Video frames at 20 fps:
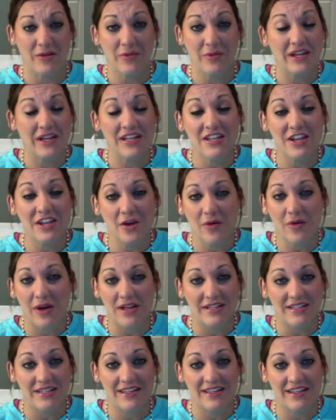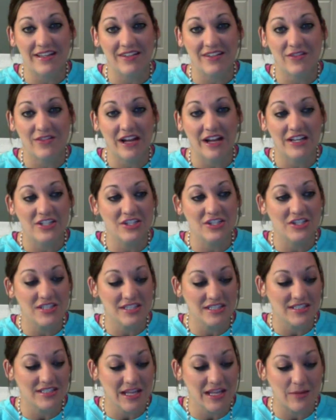We had no idea, right? Just the
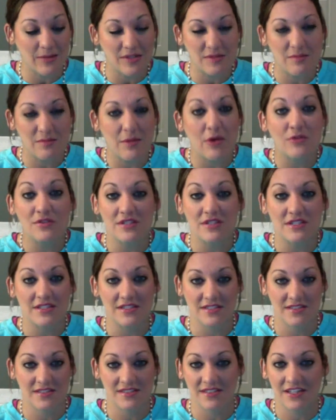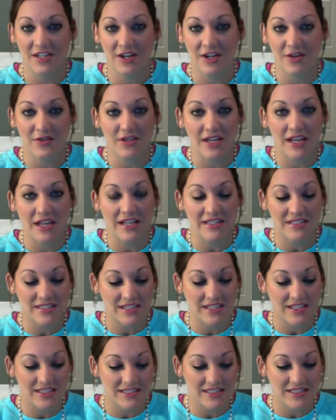same as Moses.
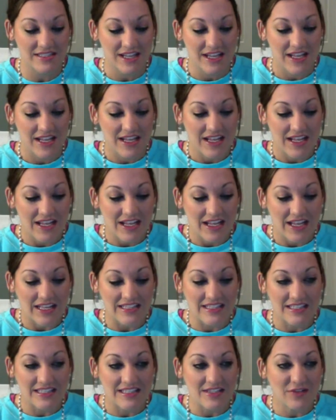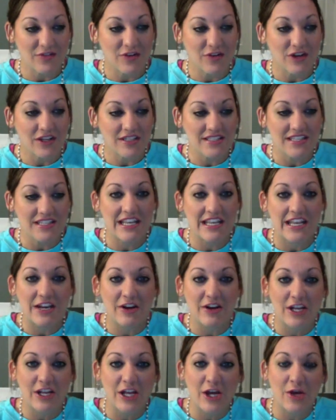It's a different
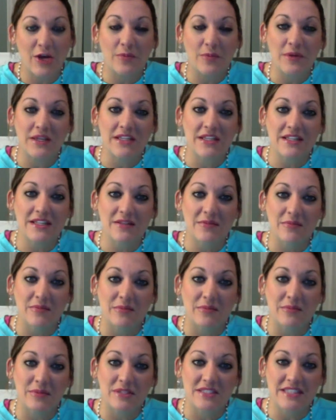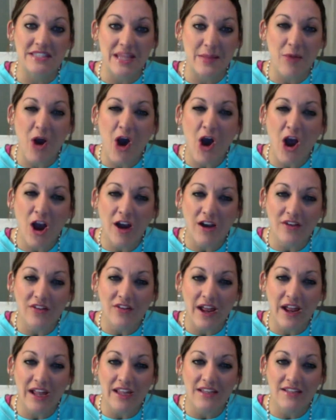scenario, but same heart,
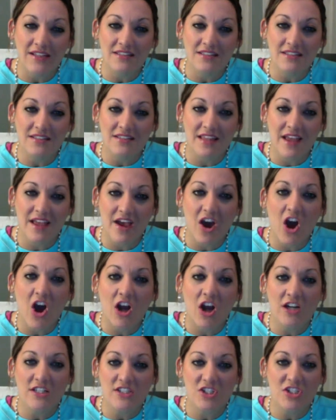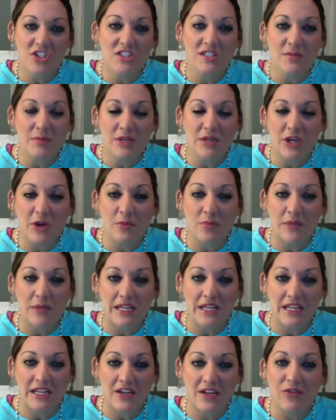right? That heart just to be
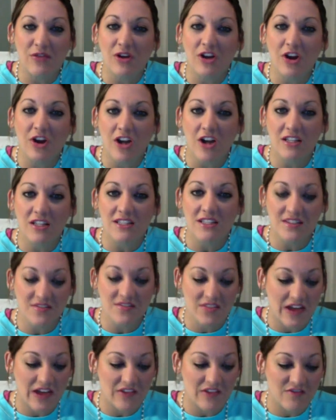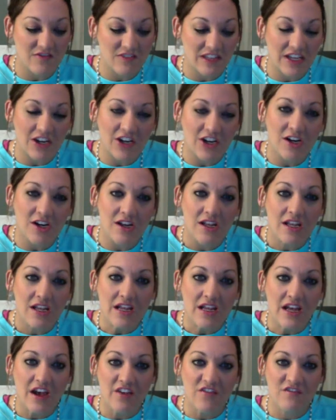obedient regardless of that fear
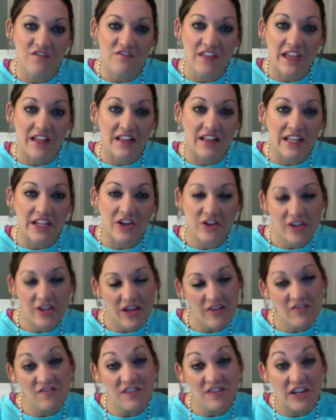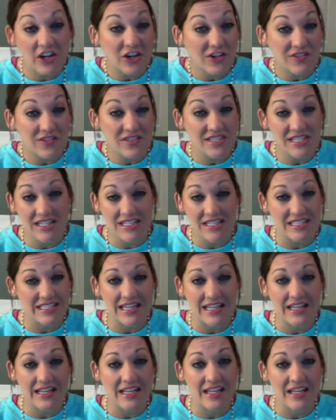of failing or that fear of
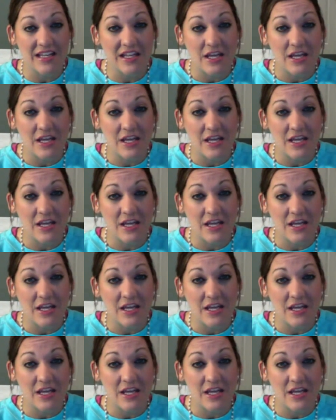succeeding.